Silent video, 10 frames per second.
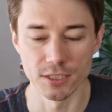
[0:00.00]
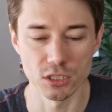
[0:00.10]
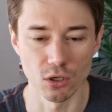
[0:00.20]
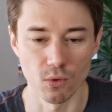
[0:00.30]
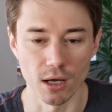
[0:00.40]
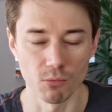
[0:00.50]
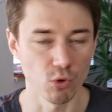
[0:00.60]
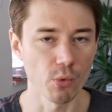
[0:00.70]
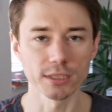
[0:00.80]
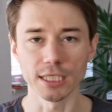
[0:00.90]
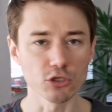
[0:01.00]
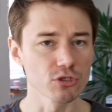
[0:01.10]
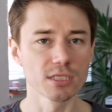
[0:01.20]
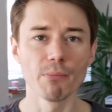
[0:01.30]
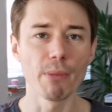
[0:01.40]
So we will
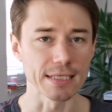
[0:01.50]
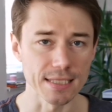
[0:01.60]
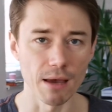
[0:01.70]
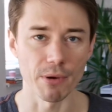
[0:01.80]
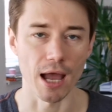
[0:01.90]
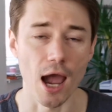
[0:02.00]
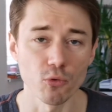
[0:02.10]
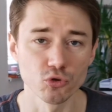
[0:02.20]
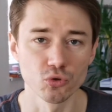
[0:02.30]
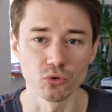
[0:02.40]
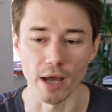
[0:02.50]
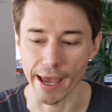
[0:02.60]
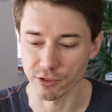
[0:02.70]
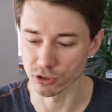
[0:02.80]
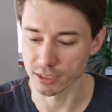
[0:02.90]
teach you step by step how to
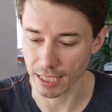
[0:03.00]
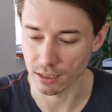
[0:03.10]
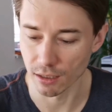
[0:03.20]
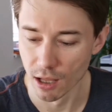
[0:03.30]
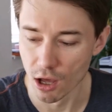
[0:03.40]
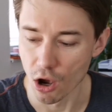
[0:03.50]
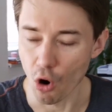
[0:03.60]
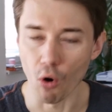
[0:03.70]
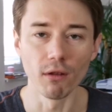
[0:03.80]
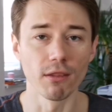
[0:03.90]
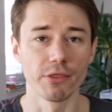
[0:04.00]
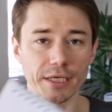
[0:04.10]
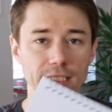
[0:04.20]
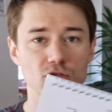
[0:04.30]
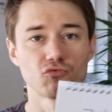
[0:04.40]
actually tackle all
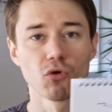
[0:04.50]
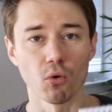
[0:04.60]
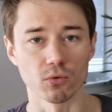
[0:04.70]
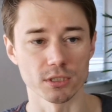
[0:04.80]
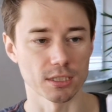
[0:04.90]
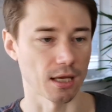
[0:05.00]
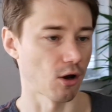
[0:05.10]
these roles.